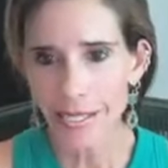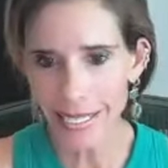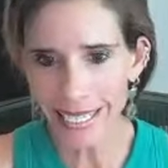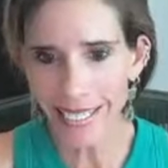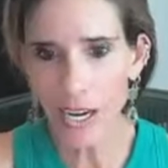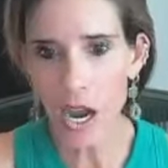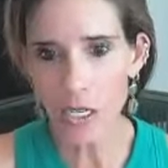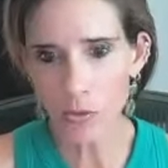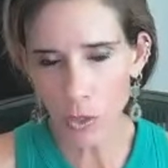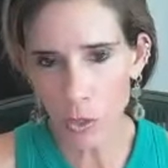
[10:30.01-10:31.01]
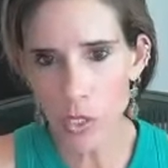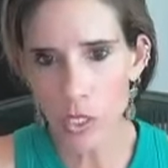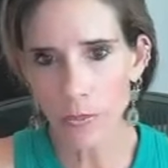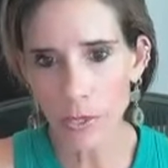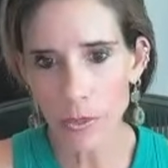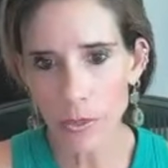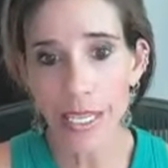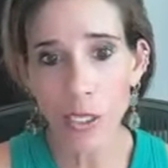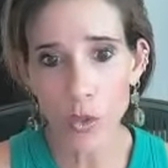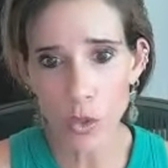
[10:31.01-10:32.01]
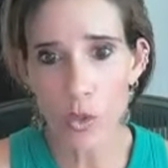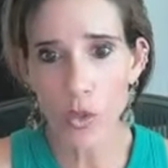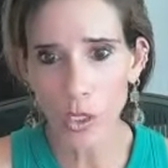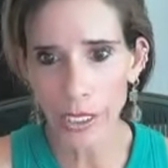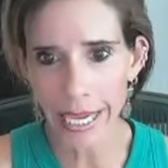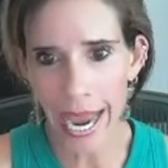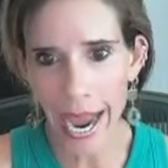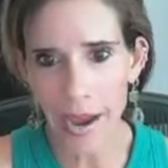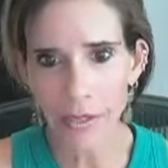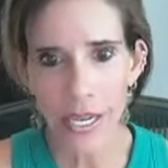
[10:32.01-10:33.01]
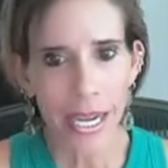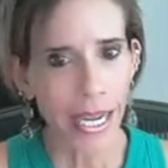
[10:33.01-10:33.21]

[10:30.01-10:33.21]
detox flu symptoms that you usually have.